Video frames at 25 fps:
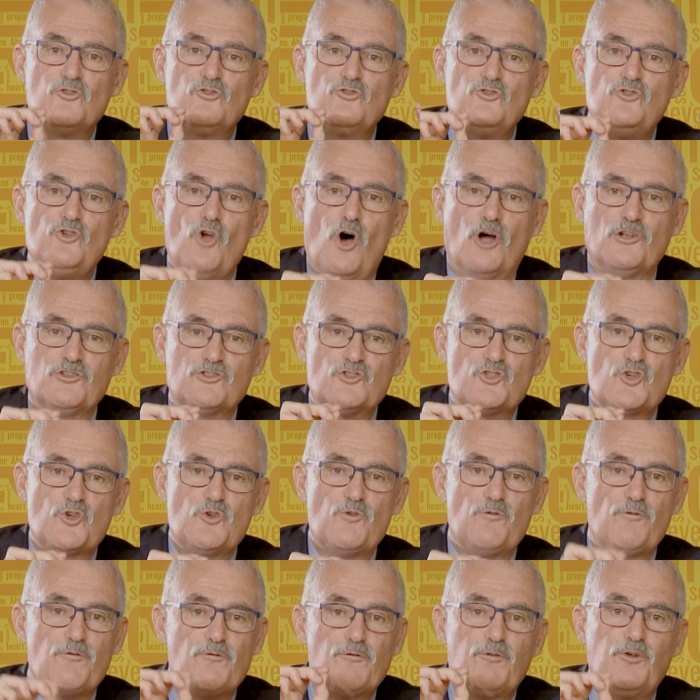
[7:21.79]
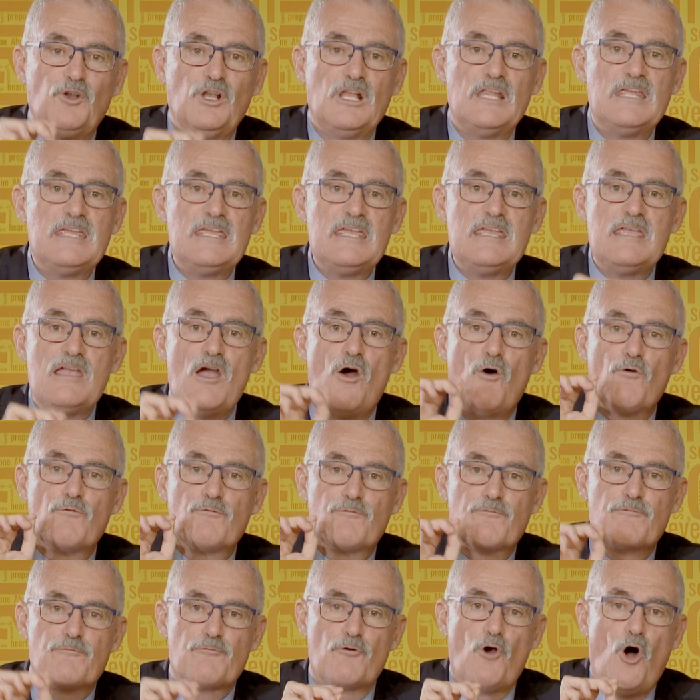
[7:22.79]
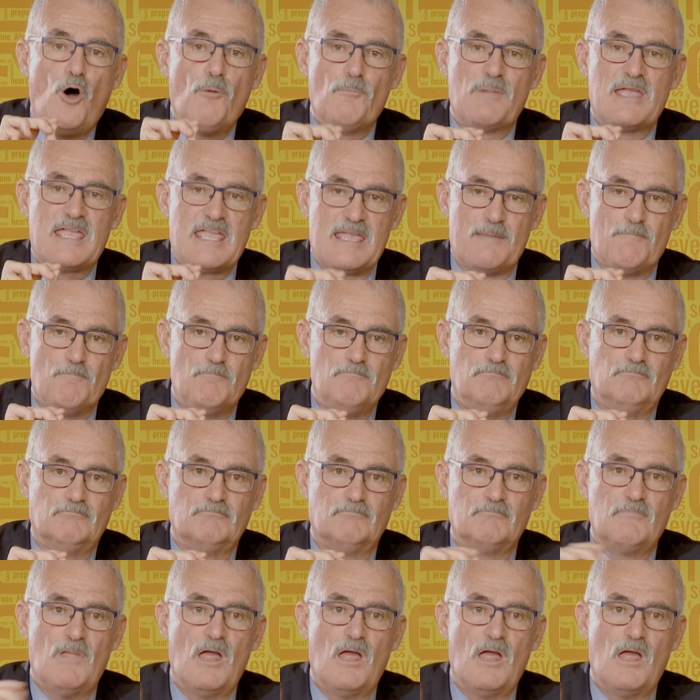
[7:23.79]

not to flee from him,